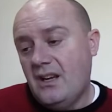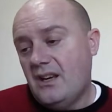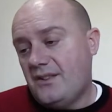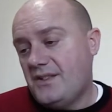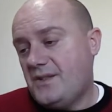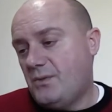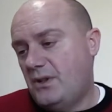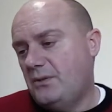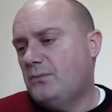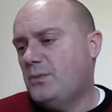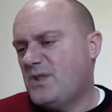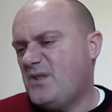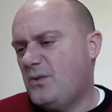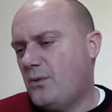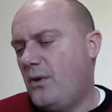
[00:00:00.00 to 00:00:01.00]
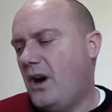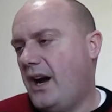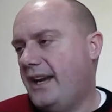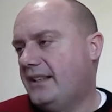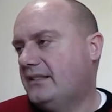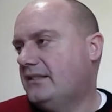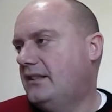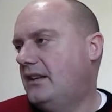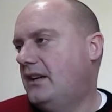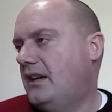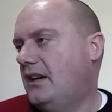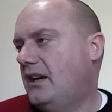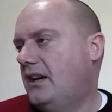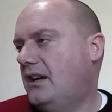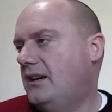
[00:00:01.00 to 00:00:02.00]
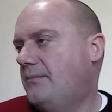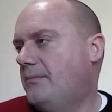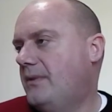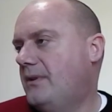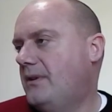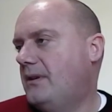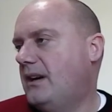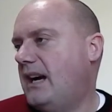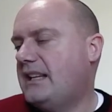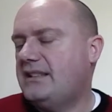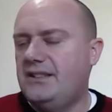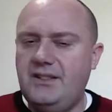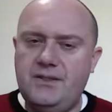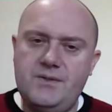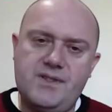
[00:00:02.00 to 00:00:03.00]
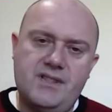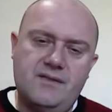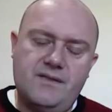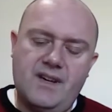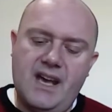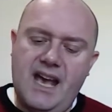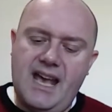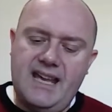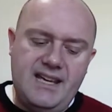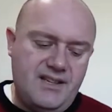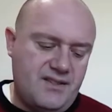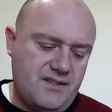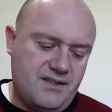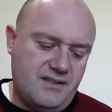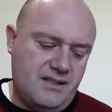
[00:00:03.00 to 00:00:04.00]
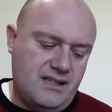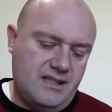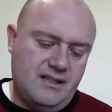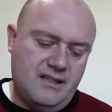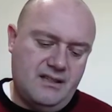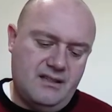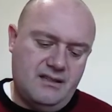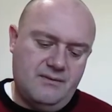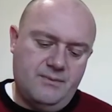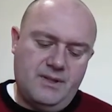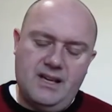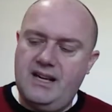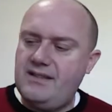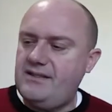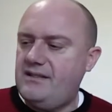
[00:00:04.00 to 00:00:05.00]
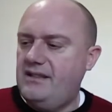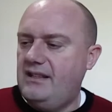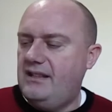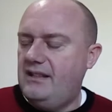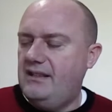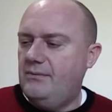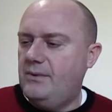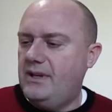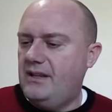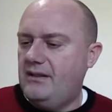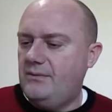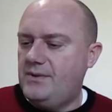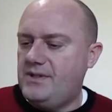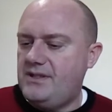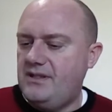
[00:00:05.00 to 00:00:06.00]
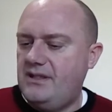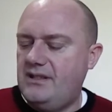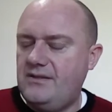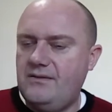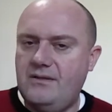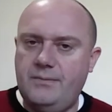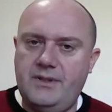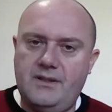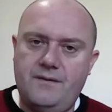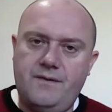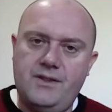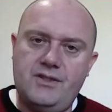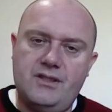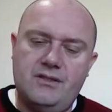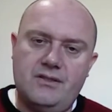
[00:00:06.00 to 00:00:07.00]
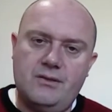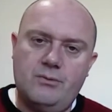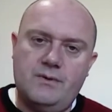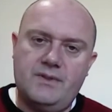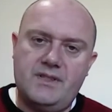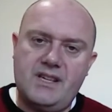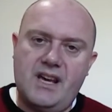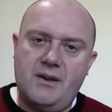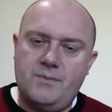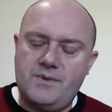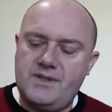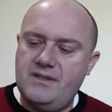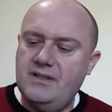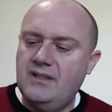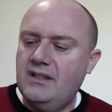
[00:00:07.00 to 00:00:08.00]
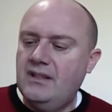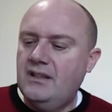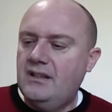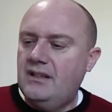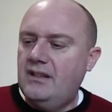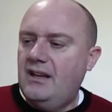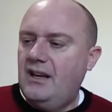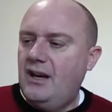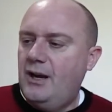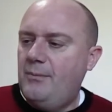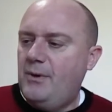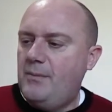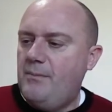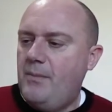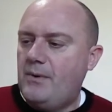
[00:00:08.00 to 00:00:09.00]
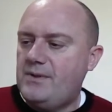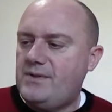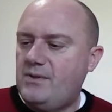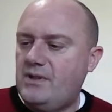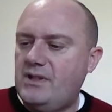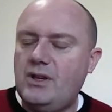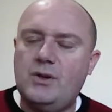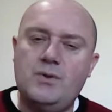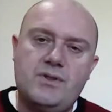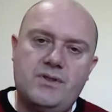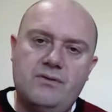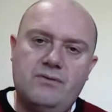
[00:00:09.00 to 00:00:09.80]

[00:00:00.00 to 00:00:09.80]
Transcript: This one was alright. I hadn't used it for ages, and then last year when I was doing a bit of fishing on the River Thames, my sort of go-to